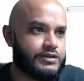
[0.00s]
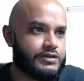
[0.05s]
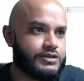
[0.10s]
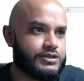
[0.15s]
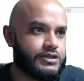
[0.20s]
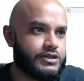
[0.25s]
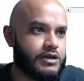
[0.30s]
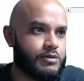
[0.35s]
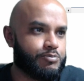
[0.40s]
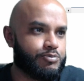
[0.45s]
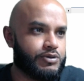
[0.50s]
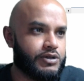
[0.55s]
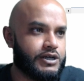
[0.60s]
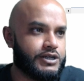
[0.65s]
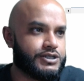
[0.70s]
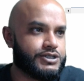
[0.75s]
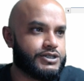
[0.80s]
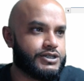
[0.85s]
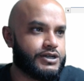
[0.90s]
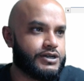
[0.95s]
took a
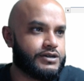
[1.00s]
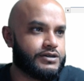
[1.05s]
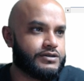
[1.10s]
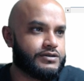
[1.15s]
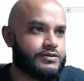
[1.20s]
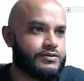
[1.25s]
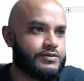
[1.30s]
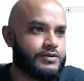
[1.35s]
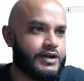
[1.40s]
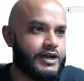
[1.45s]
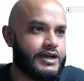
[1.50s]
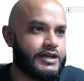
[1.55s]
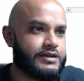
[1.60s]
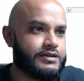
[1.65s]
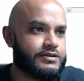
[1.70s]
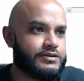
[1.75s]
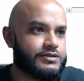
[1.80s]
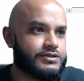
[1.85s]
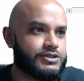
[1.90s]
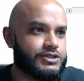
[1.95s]
plunge here, right?
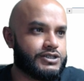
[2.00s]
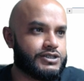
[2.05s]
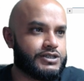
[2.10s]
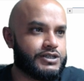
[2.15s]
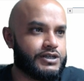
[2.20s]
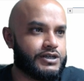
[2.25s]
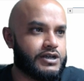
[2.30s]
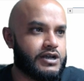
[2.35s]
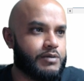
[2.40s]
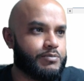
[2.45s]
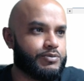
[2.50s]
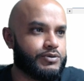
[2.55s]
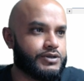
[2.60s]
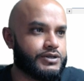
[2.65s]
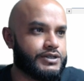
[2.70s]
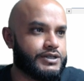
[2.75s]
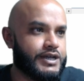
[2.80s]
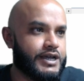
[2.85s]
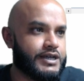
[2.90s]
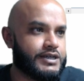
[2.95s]
Just in a couple
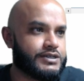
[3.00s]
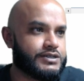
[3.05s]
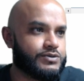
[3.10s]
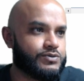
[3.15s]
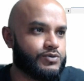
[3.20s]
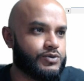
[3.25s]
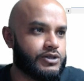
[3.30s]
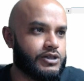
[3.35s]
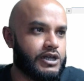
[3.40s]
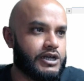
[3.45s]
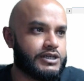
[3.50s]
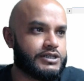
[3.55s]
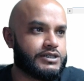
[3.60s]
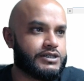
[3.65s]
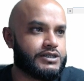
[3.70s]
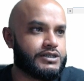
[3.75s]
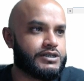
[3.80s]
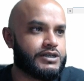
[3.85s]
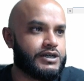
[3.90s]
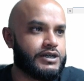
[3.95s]
of days. We lost
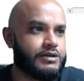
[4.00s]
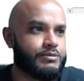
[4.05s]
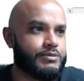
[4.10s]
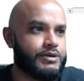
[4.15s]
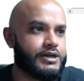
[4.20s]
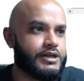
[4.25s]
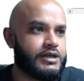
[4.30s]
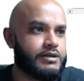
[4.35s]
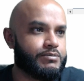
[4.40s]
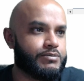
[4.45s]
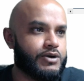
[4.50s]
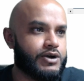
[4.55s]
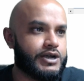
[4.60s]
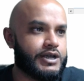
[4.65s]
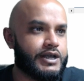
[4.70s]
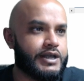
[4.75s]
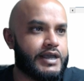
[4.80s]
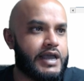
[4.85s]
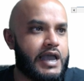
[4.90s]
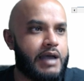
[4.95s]
a ton of money in
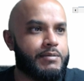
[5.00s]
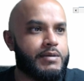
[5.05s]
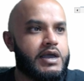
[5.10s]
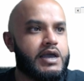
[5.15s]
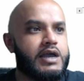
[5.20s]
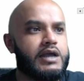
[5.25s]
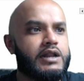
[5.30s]
market cap.